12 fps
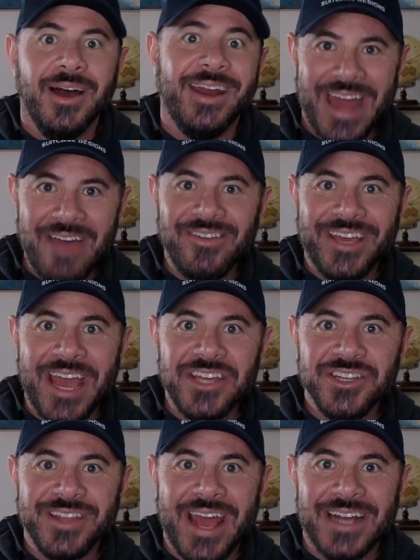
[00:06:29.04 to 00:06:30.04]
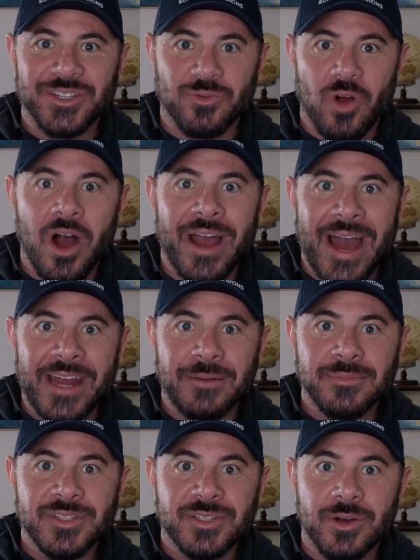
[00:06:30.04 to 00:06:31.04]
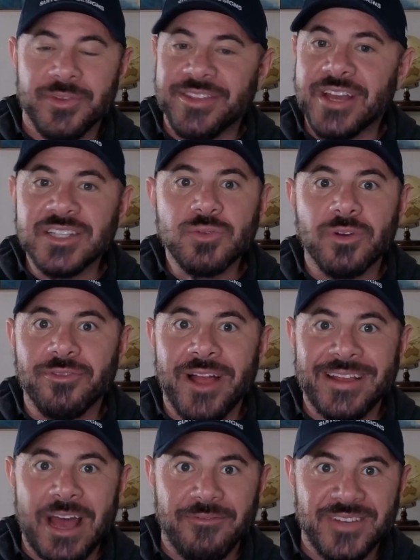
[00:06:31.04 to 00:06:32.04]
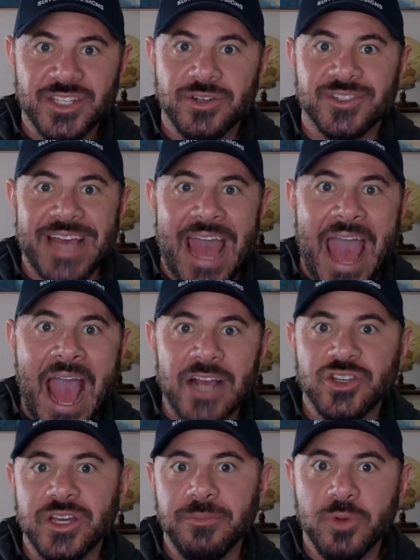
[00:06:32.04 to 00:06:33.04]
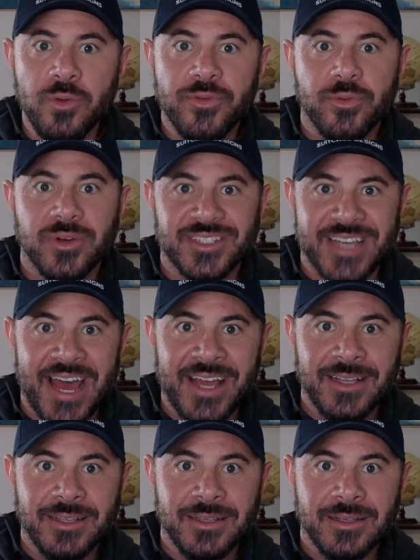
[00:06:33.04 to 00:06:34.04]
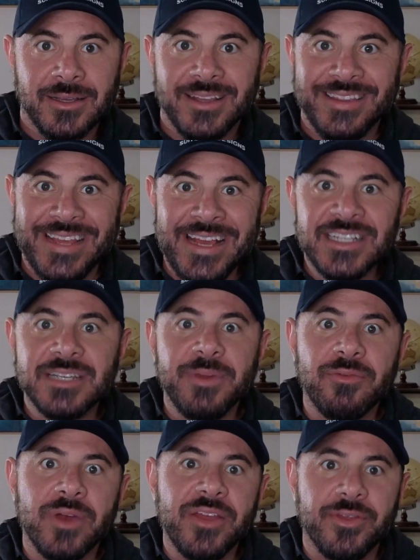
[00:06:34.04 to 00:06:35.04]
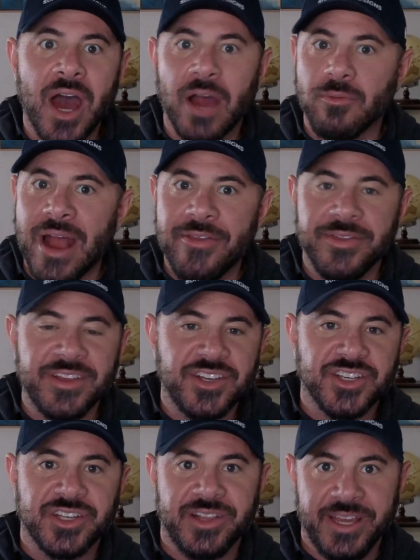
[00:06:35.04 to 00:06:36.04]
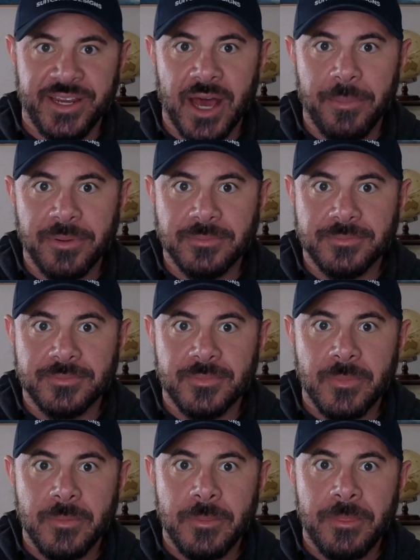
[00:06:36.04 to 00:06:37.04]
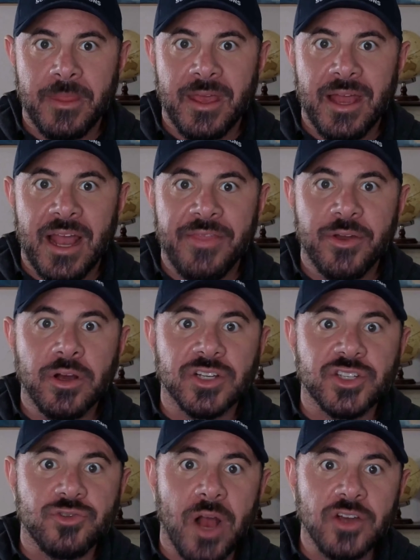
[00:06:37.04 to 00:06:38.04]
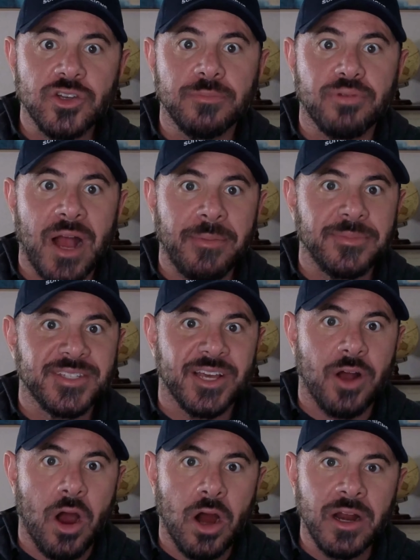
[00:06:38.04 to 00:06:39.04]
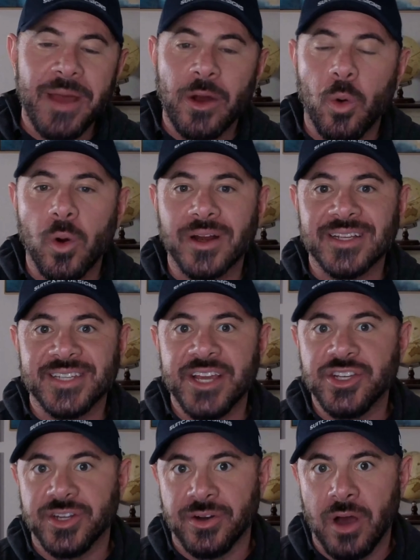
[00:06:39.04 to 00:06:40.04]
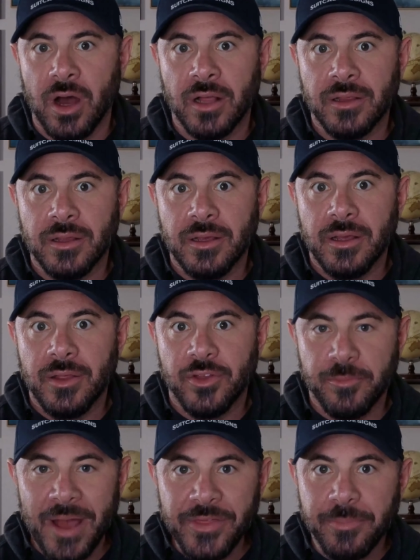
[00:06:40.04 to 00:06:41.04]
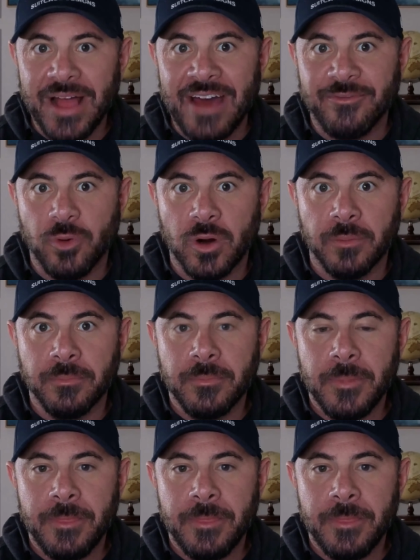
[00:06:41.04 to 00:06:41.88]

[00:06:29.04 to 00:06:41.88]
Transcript: A navigation that has the wrong items or that doesn't reflect how visitors actually move through a site needs to be rethought rather than just cleaned up. And there are structural problems that aren't about organization at all. They're about the platform.